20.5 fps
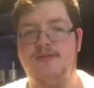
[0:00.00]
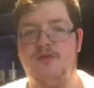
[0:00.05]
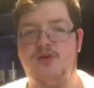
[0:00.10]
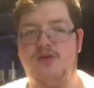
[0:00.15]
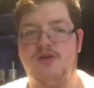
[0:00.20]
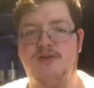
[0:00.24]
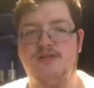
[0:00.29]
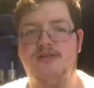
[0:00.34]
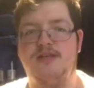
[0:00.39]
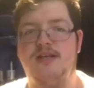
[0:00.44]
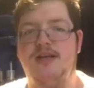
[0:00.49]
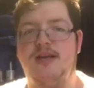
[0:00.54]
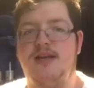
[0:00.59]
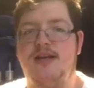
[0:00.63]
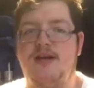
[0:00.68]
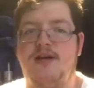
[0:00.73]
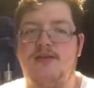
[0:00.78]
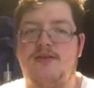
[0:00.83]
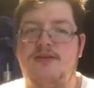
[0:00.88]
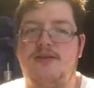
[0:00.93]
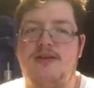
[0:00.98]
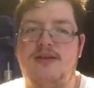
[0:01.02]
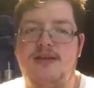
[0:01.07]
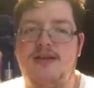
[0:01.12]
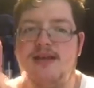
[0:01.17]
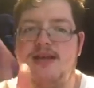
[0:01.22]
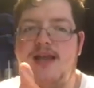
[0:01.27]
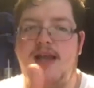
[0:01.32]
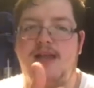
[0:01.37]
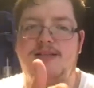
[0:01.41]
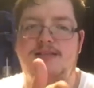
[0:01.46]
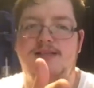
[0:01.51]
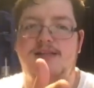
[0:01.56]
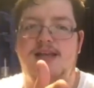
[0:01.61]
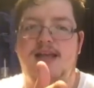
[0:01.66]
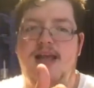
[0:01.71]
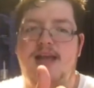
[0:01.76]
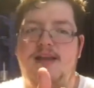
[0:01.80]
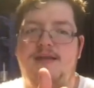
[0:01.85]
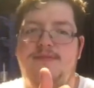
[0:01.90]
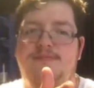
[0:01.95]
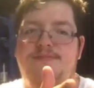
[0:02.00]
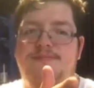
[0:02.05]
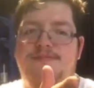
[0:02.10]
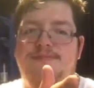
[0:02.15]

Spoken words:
to see more content. And I'll catch you later.